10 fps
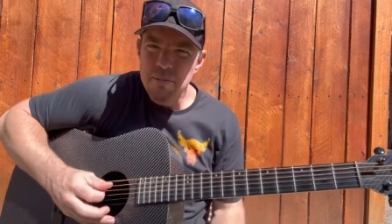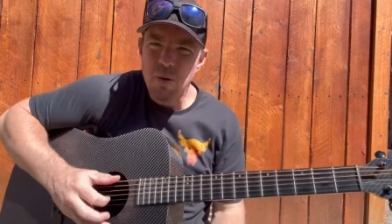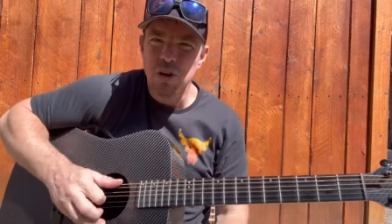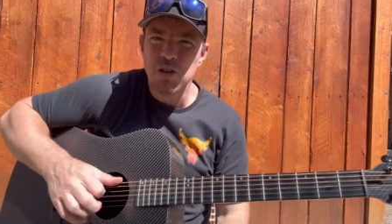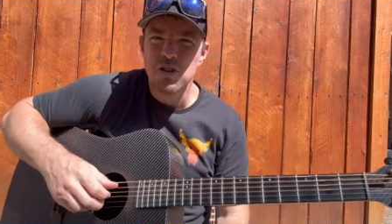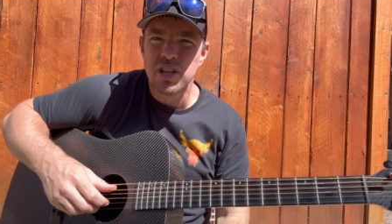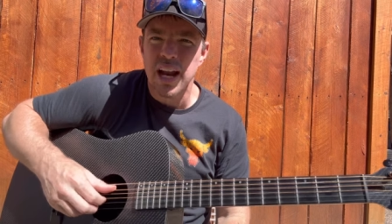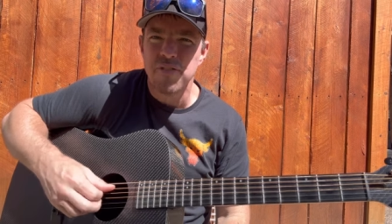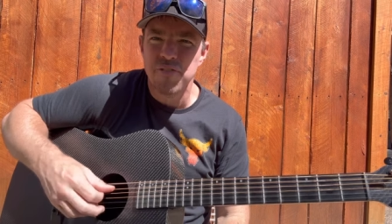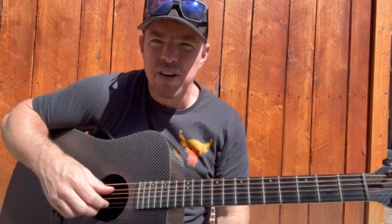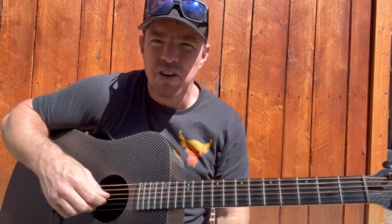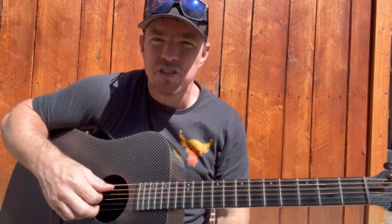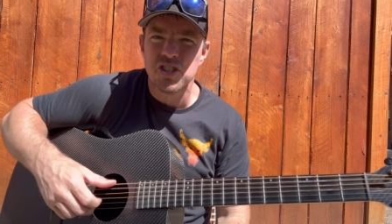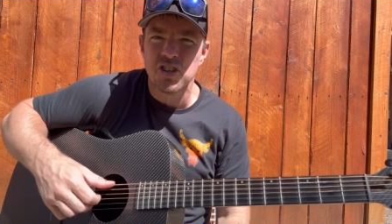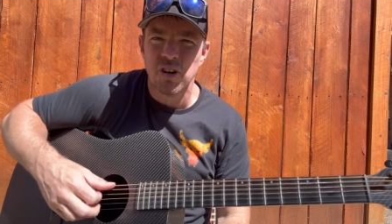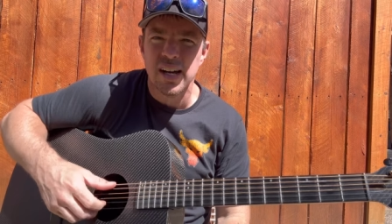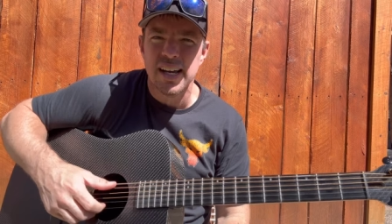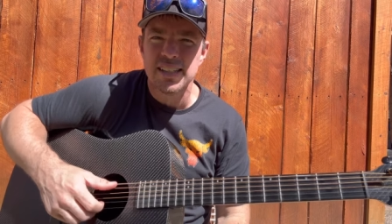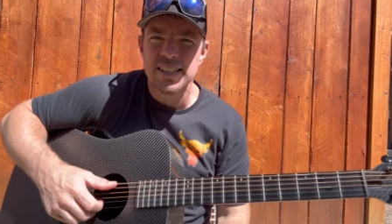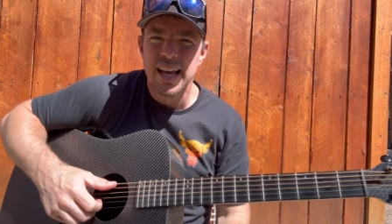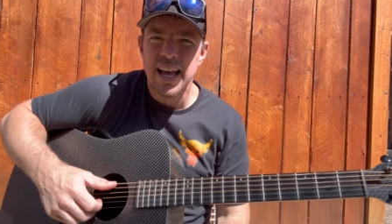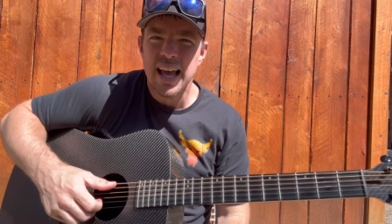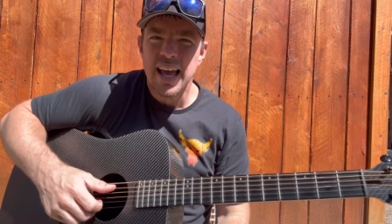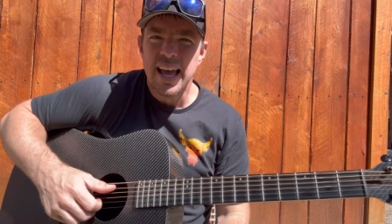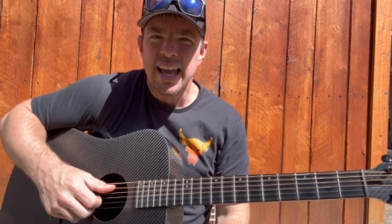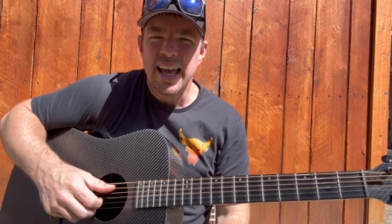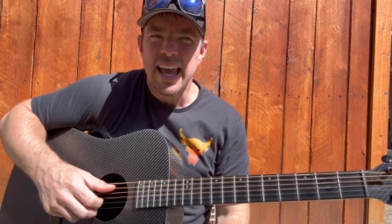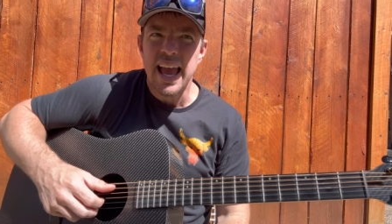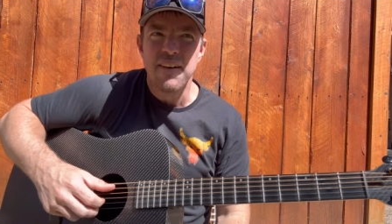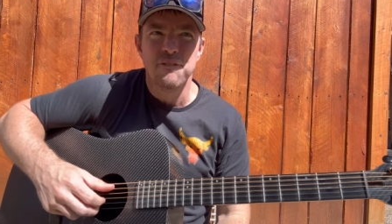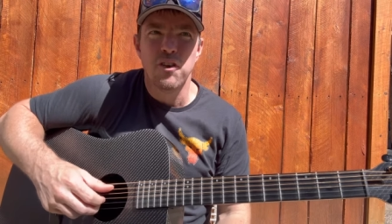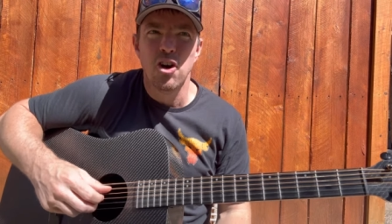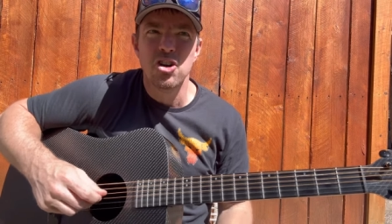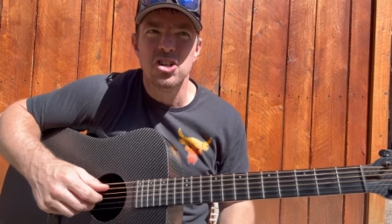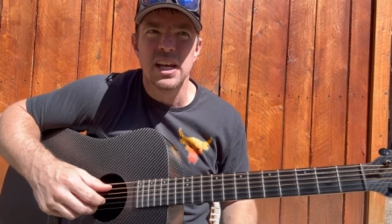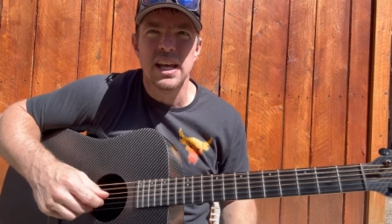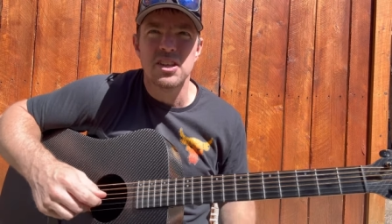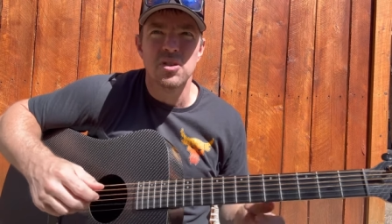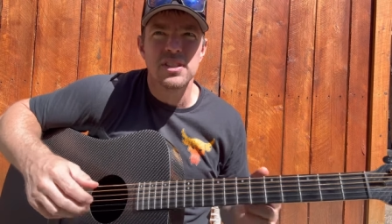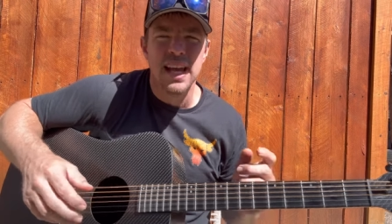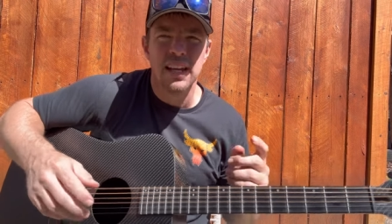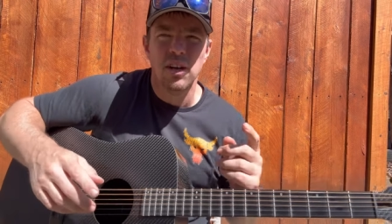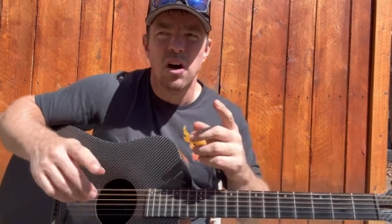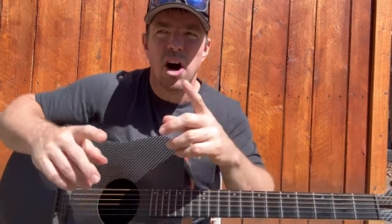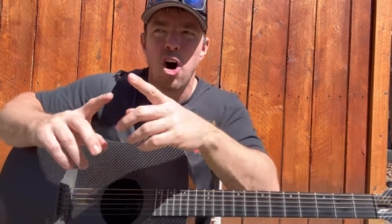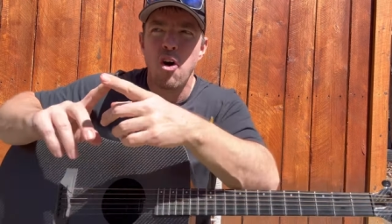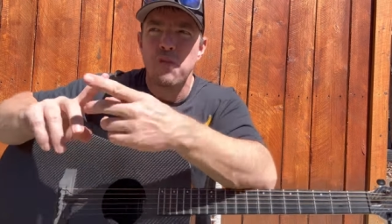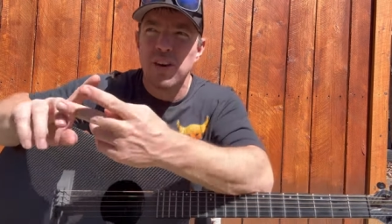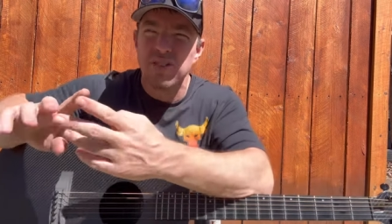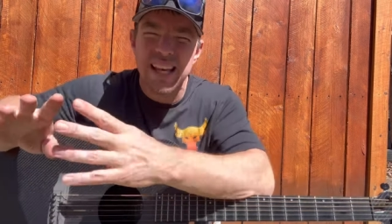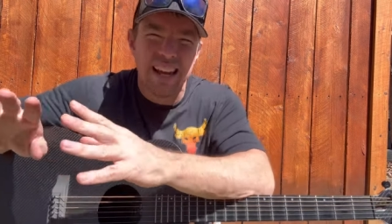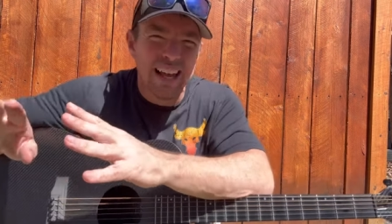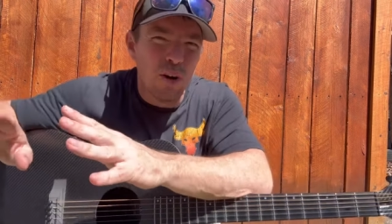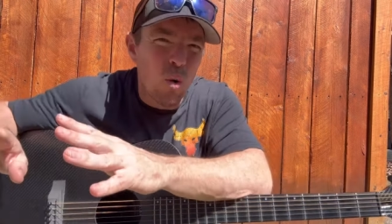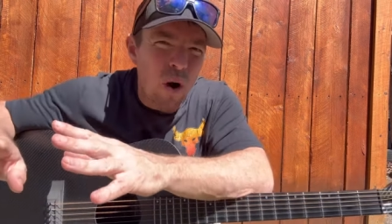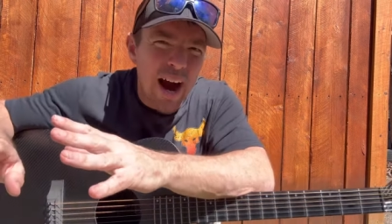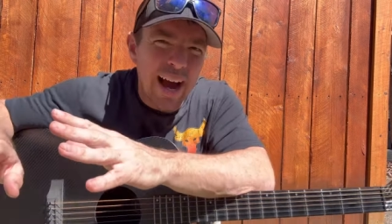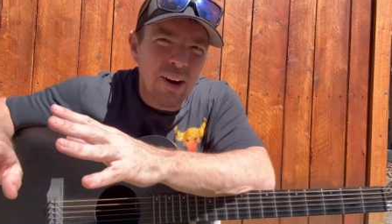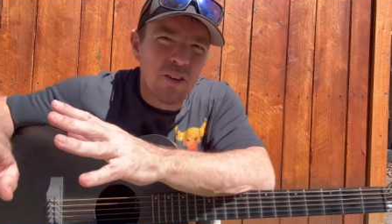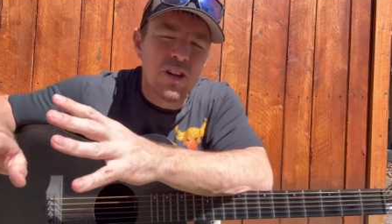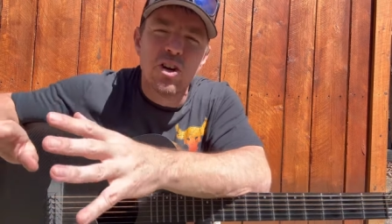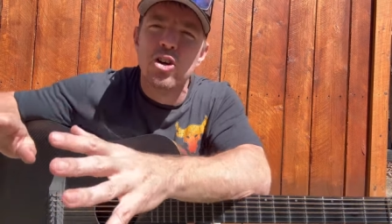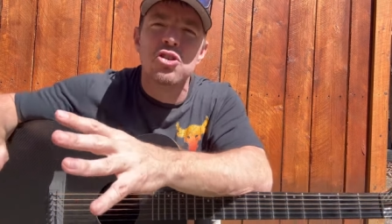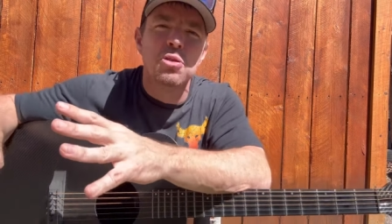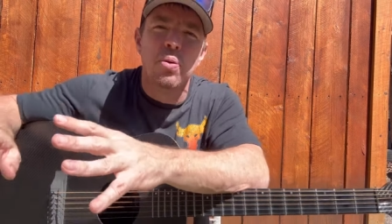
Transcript: But when you just kind of feel the strings, at first it's going to sound a little off. It'll sound like quieter than you're used to